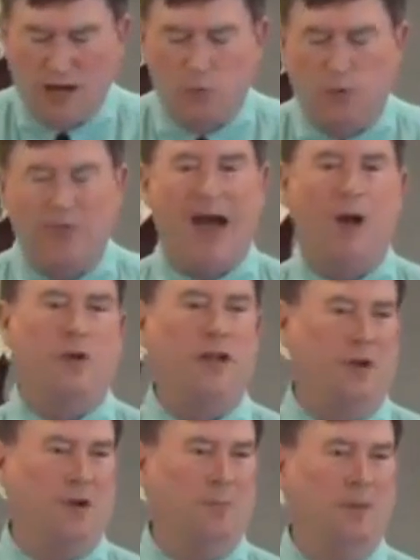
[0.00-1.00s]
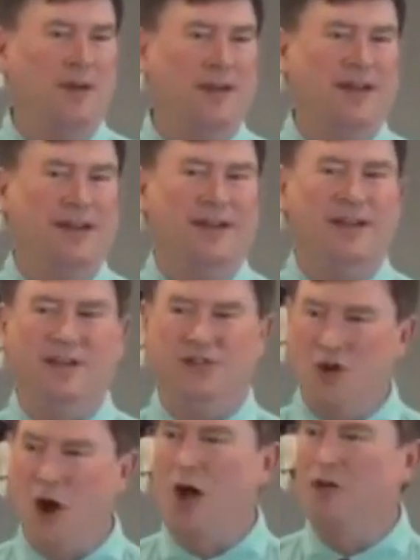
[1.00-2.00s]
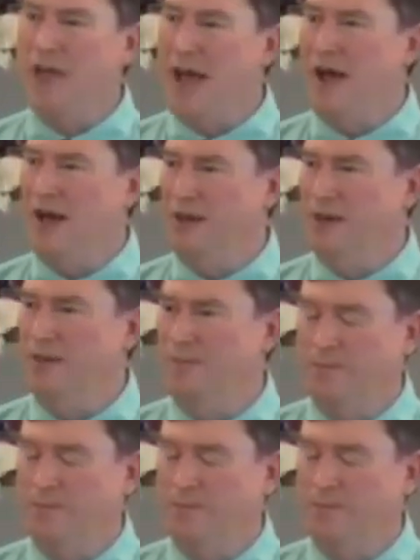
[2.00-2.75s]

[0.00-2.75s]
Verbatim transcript: without him is called hell.